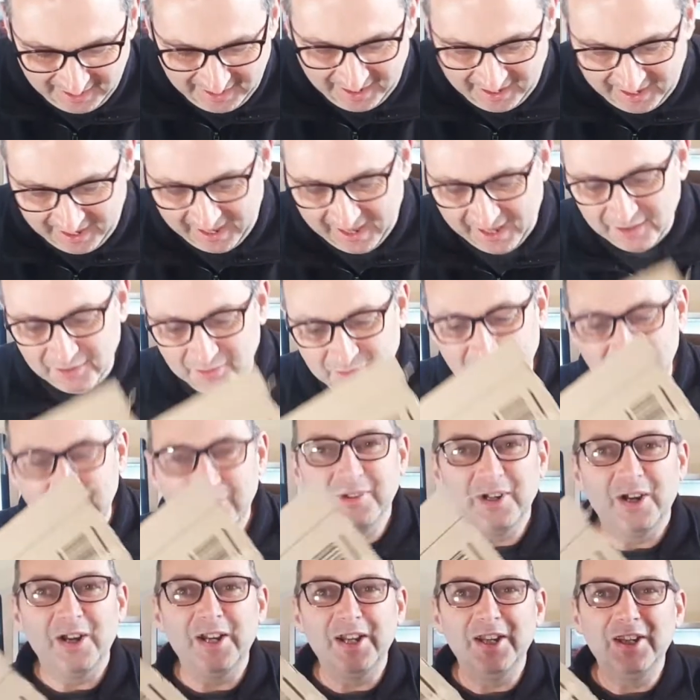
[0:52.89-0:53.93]
And we've
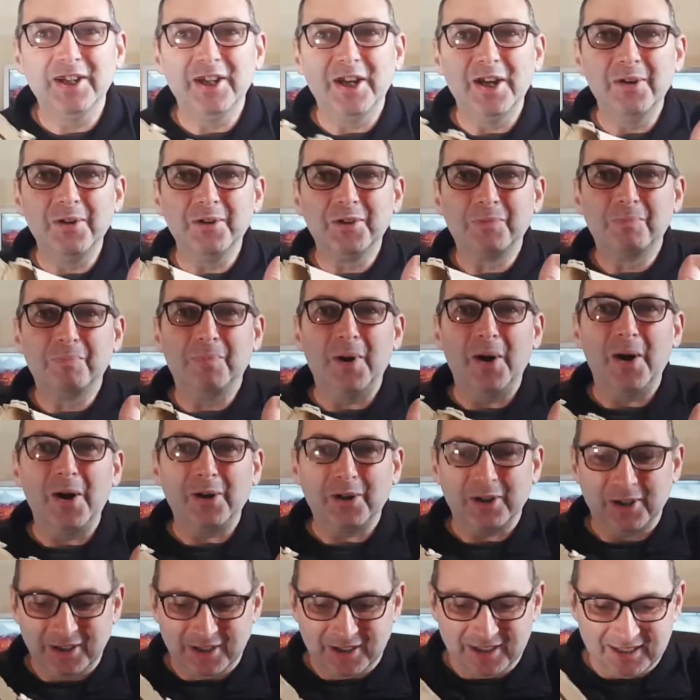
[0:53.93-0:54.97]
got a huge
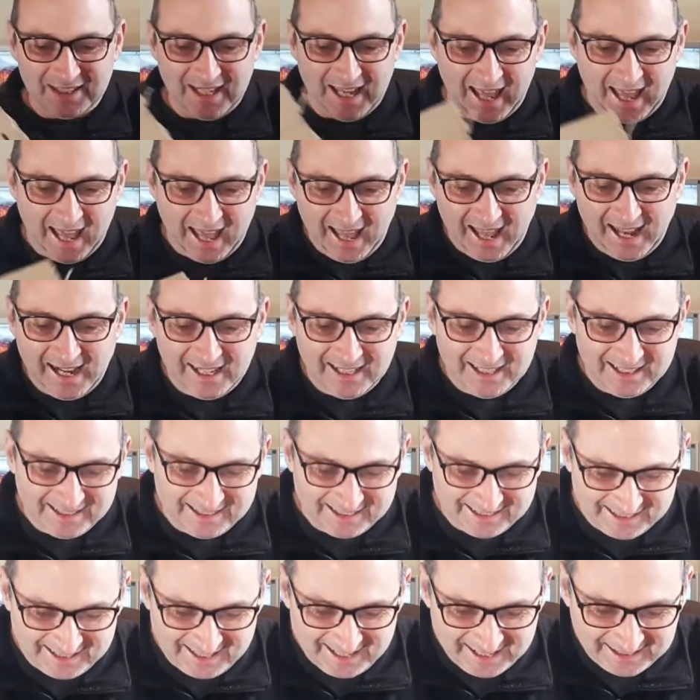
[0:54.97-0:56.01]
box
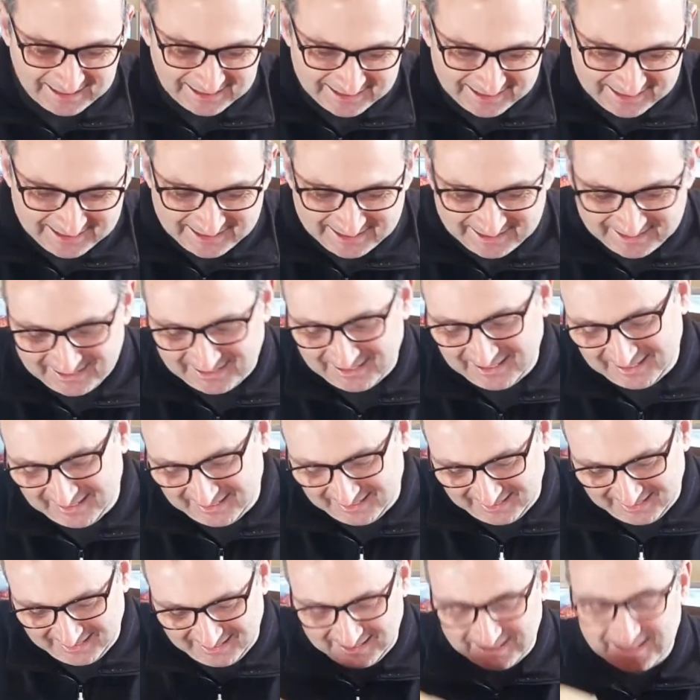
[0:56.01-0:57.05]
and it's
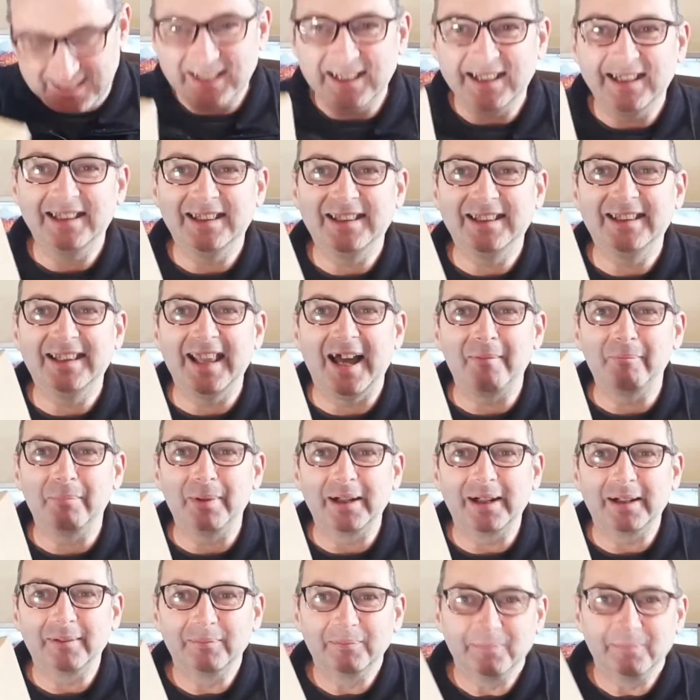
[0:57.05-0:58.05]
that big.